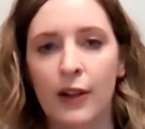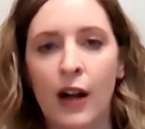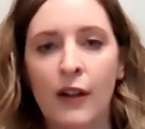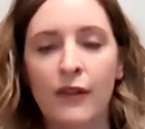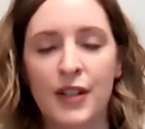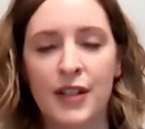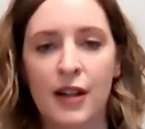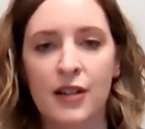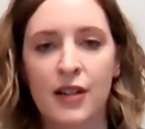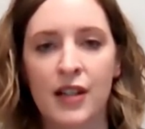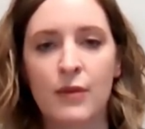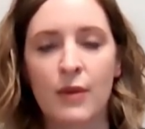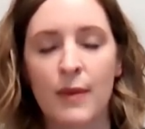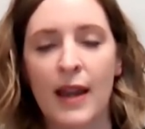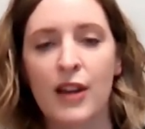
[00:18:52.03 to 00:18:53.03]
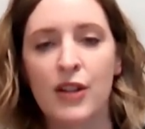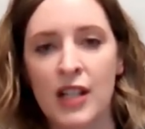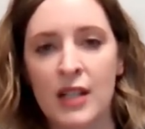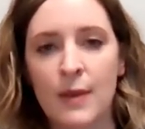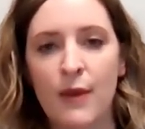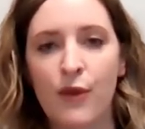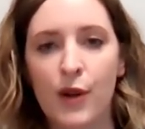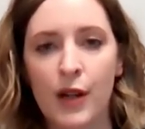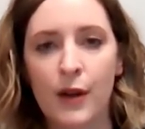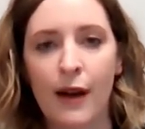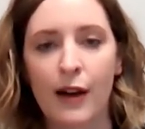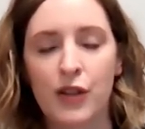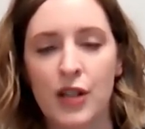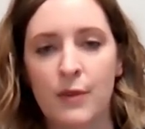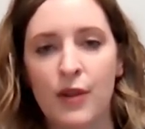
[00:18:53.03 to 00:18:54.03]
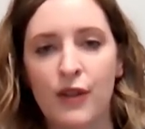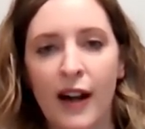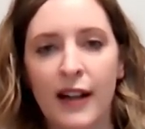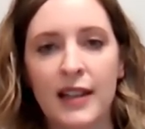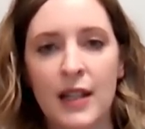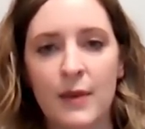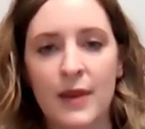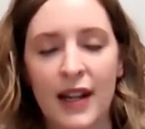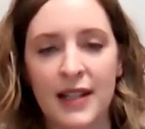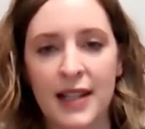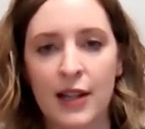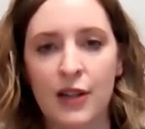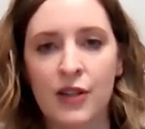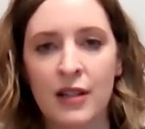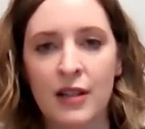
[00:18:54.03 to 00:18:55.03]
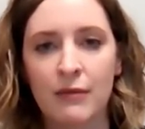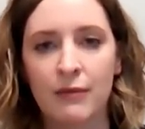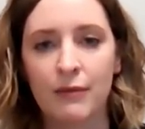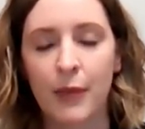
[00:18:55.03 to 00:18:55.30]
conversations with patients before you actually provide the immunization.